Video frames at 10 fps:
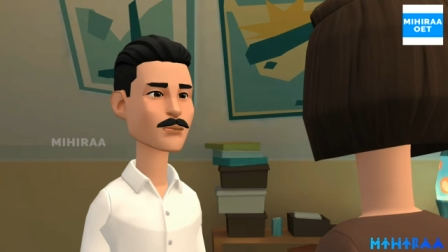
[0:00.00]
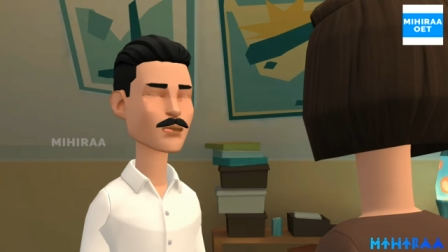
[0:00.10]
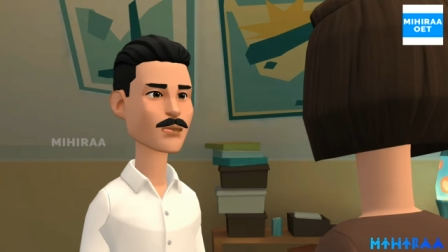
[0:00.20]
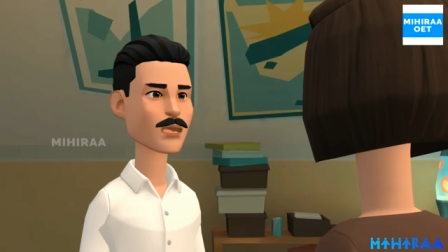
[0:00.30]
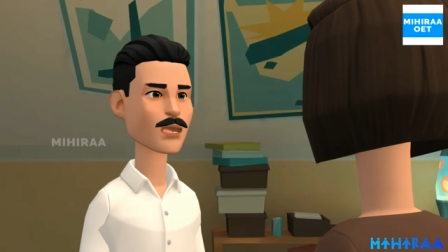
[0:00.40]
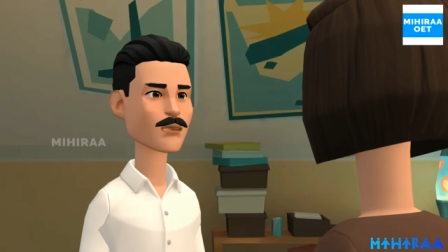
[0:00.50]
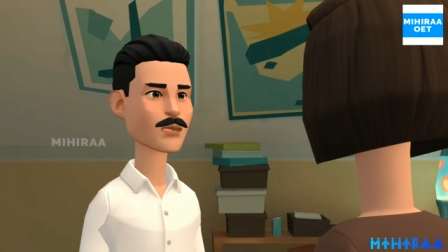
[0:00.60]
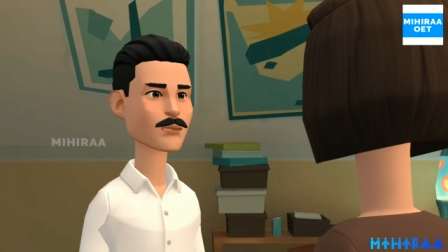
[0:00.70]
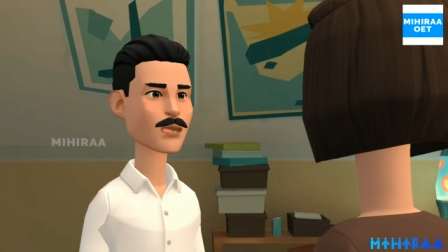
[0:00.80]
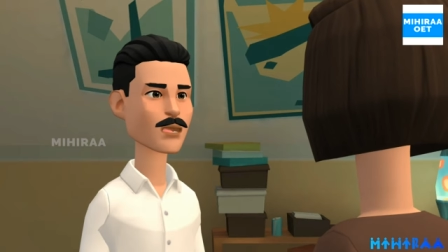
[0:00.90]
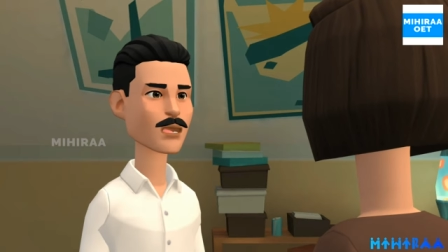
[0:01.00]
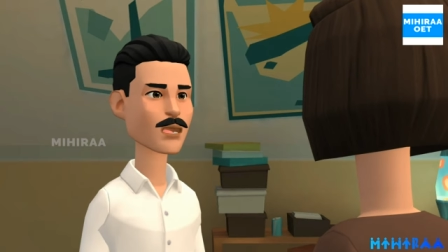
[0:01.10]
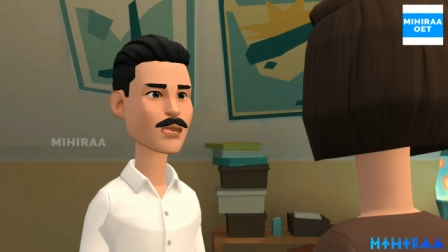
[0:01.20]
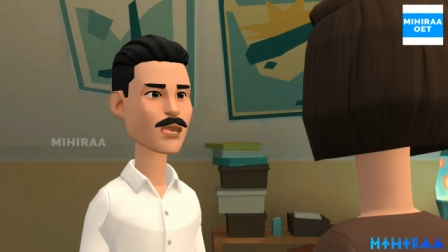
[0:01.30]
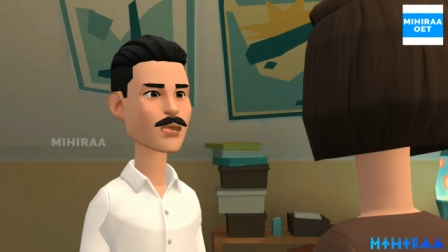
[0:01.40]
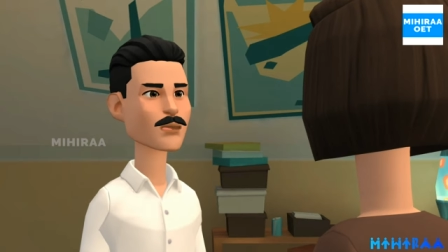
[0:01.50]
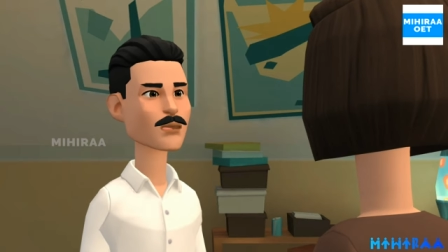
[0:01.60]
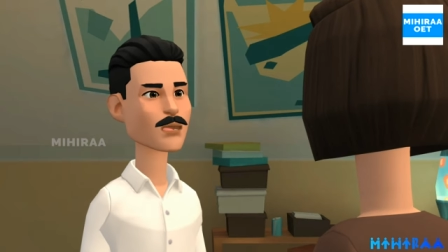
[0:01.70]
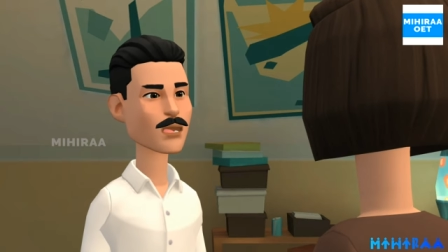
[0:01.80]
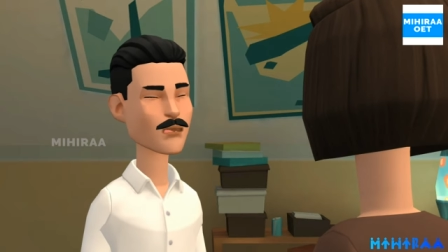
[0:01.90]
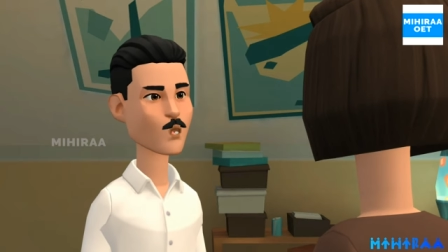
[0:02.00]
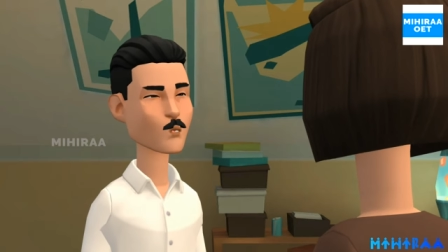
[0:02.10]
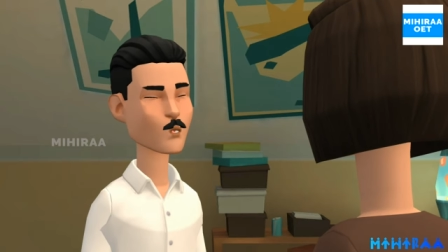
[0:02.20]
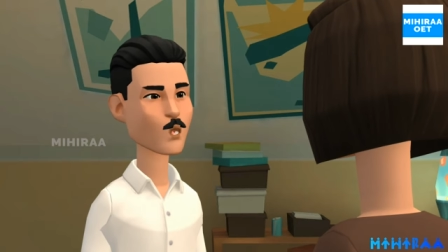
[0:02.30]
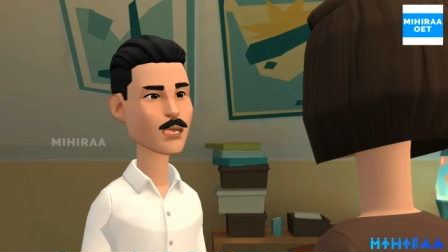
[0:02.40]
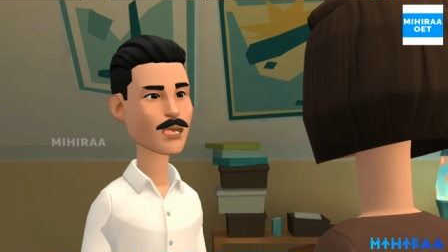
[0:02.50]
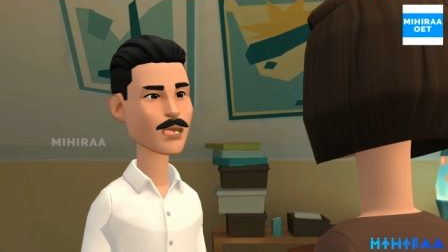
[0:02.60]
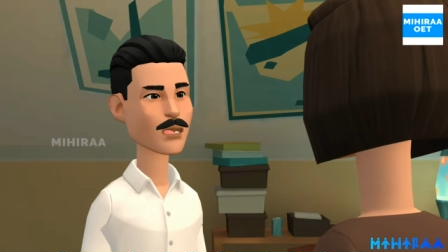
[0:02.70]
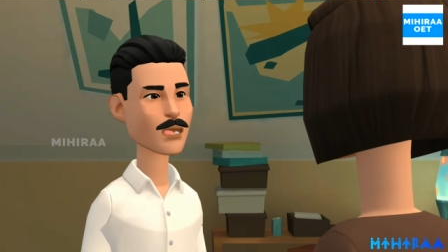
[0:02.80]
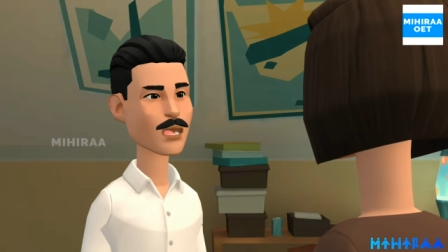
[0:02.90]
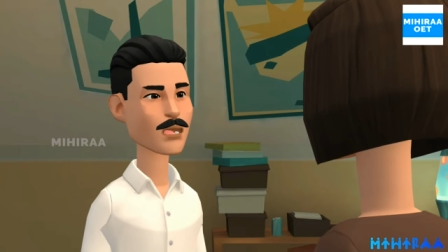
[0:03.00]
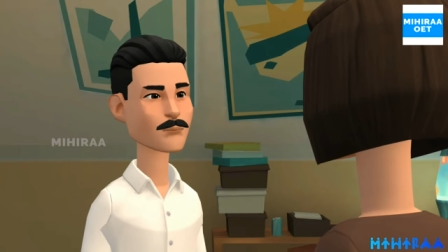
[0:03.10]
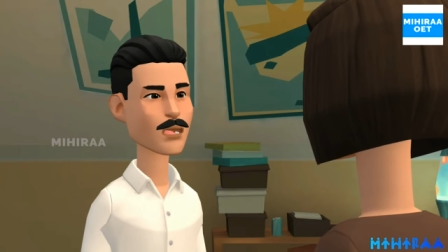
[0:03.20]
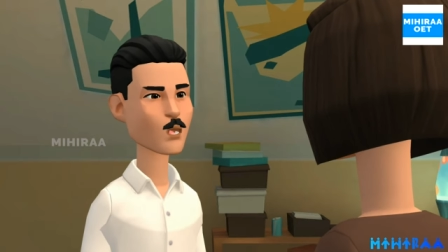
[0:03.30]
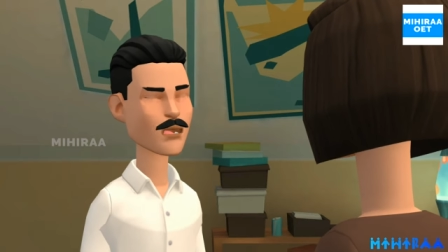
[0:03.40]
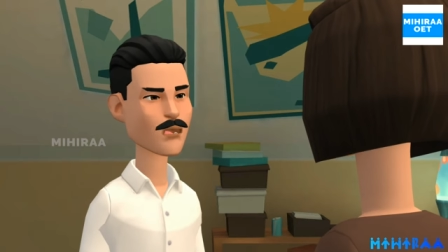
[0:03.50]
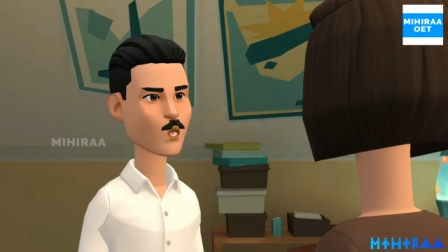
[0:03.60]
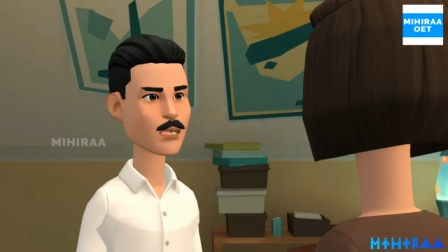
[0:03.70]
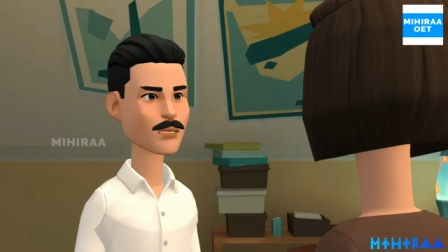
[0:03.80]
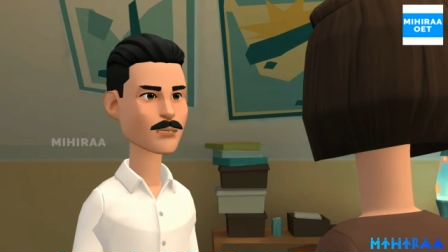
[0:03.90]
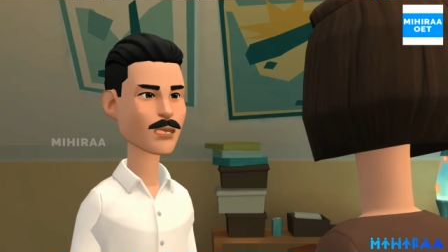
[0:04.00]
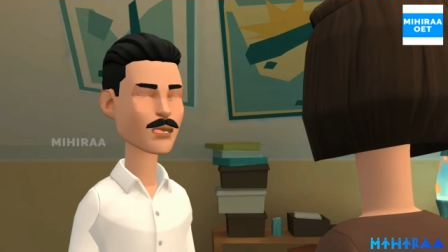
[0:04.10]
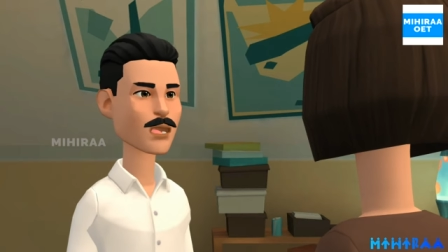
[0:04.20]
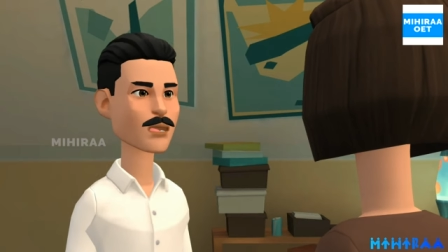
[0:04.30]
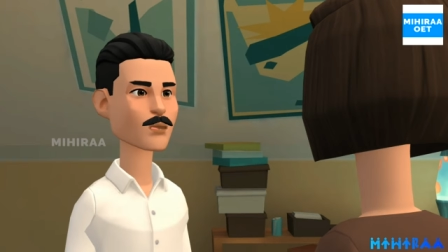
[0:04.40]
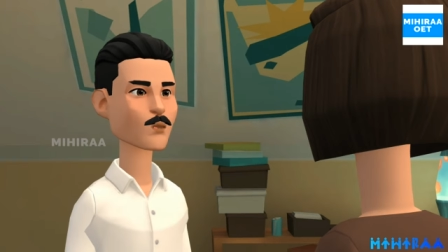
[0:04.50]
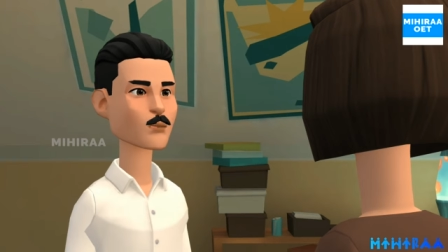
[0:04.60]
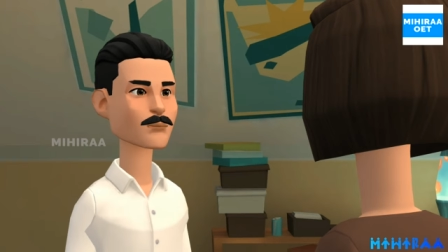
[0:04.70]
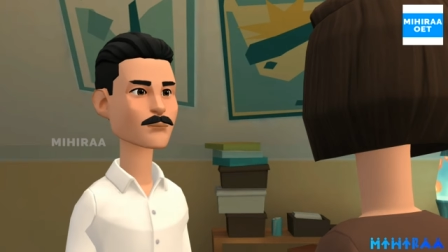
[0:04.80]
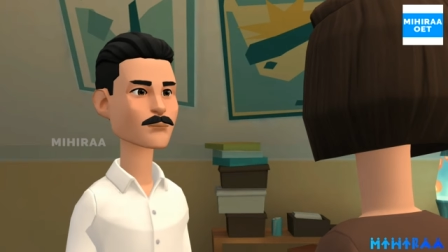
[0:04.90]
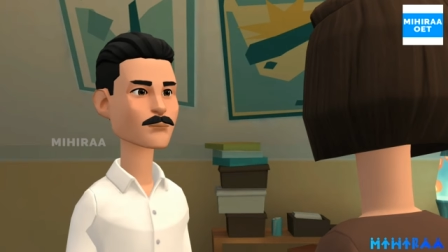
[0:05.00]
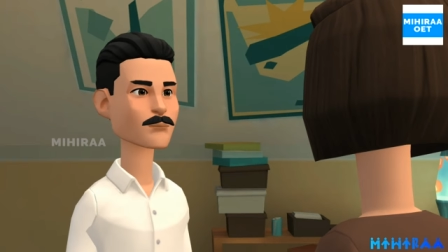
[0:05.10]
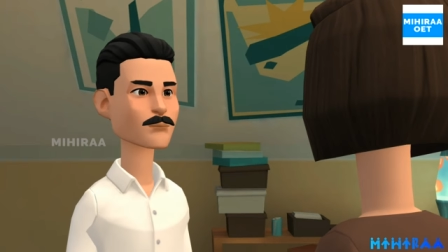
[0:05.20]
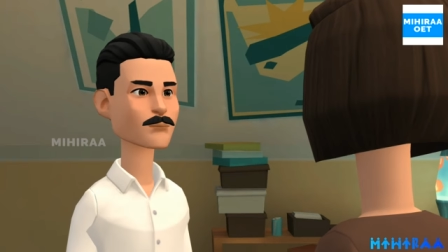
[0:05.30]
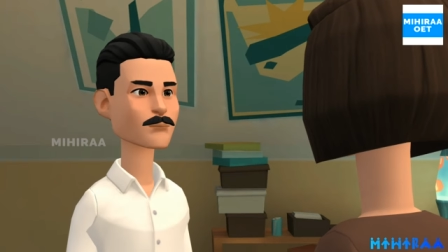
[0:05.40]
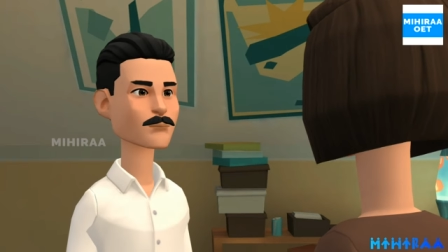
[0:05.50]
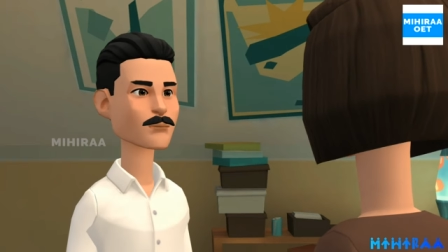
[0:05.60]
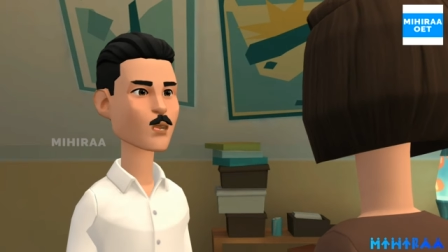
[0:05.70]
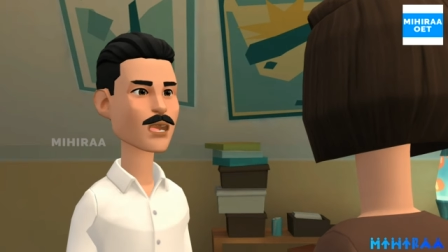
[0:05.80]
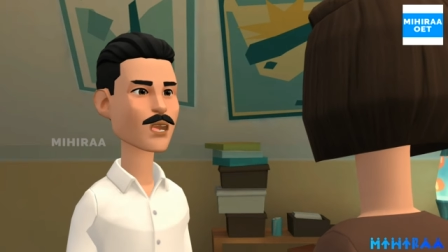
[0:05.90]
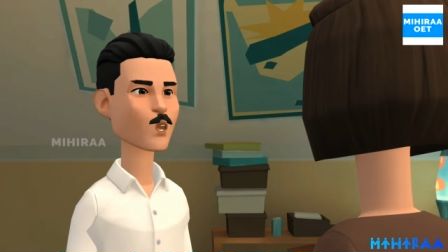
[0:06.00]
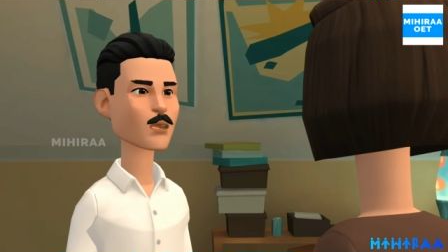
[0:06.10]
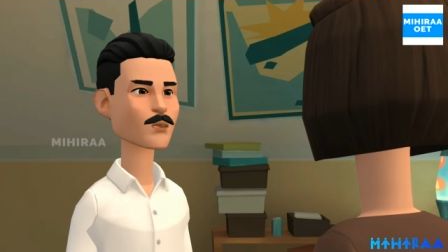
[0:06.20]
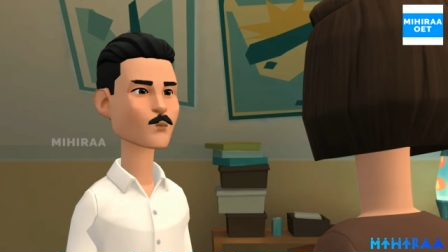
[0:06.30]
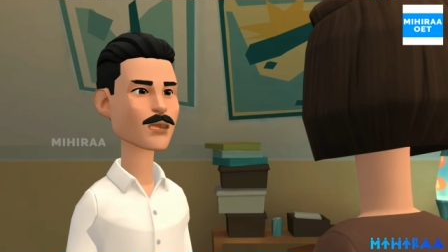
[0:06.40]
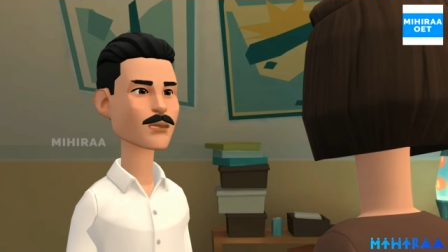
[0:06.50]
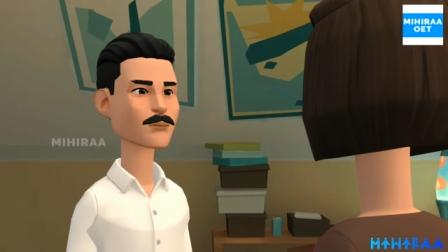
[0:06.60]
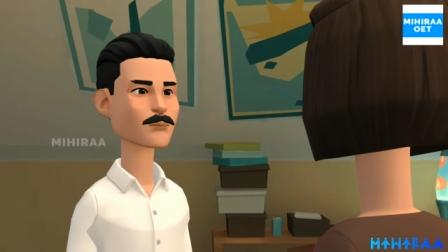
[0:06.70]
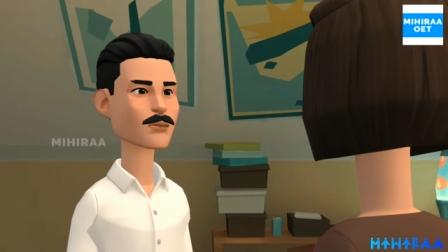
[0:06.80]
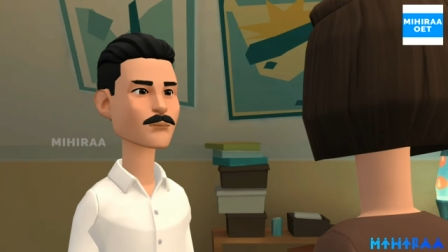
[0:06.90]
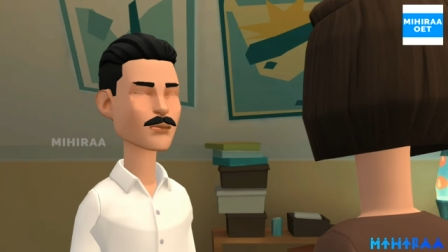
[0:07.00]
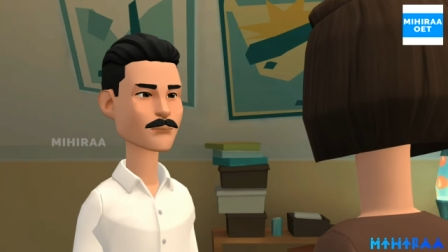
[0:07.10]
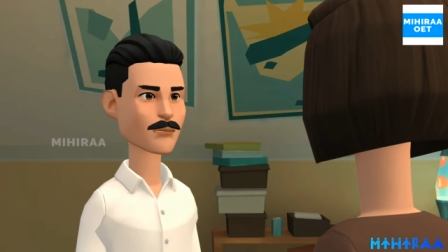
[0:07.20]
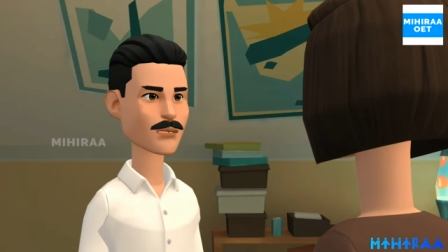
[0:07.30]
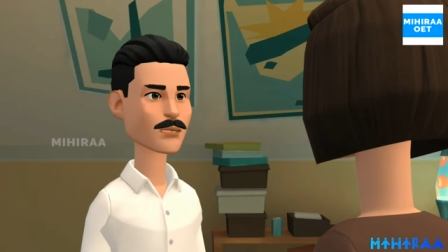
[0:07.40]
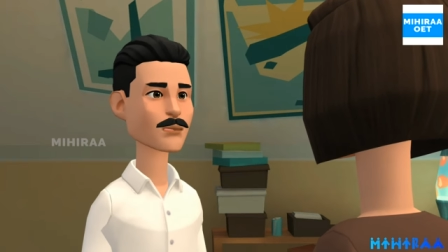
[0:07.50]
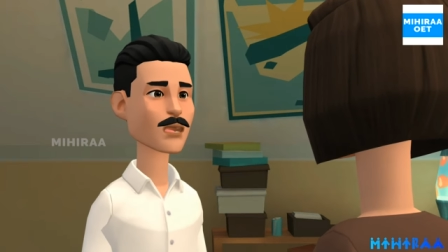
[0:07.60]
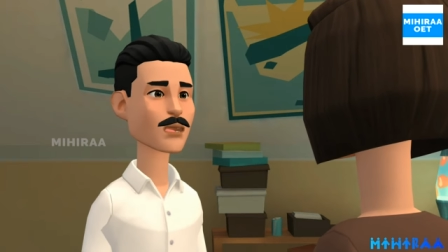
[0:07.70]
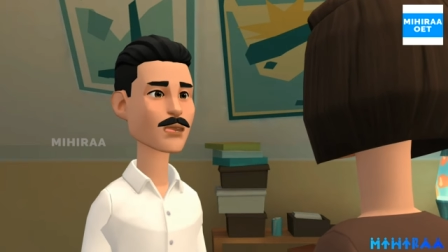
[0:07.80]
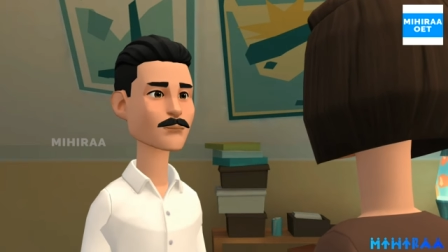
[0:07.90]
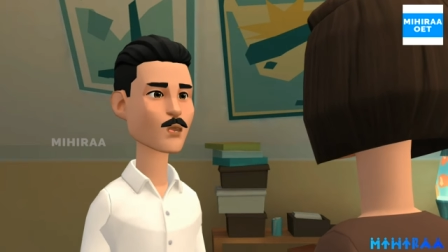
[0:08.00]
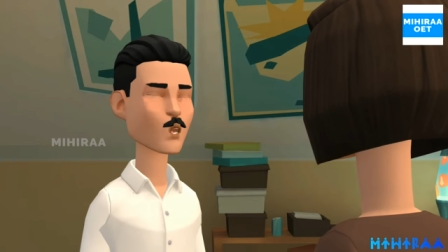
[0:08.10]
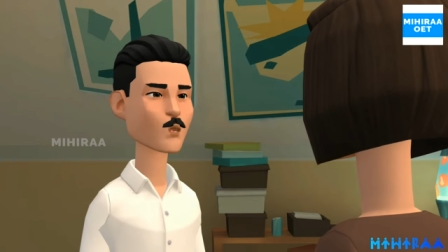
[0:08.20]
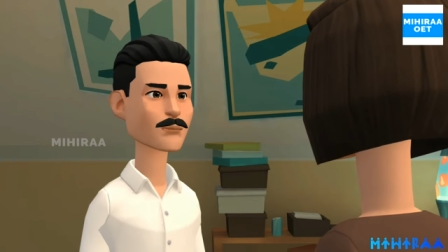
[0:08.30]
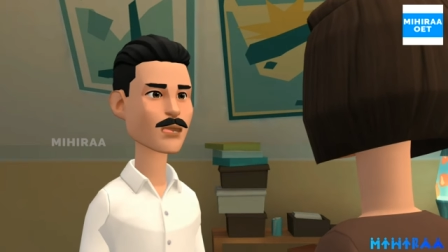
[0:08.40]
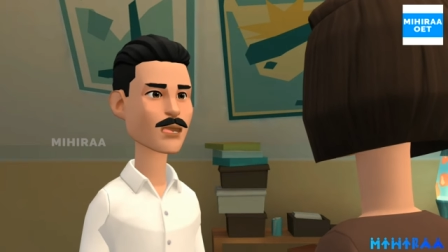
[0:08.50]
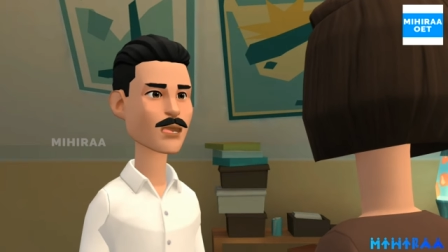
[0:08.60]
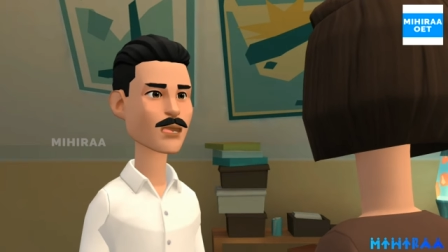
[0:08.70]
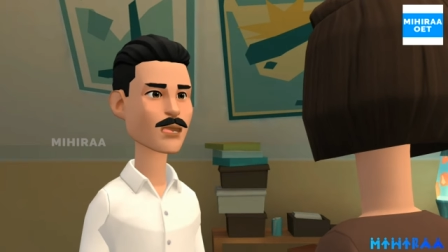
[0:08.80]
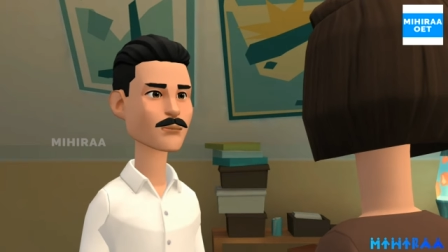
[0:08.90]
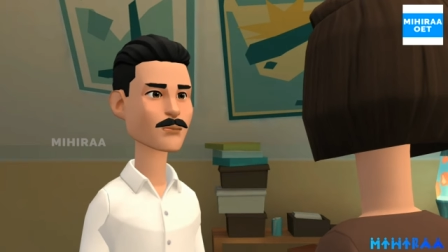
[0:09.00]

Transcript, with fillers: A second vaccination is necessary for school-aged children between four and six years old. With two doses, the mumps vaccine is approximately eighty-eight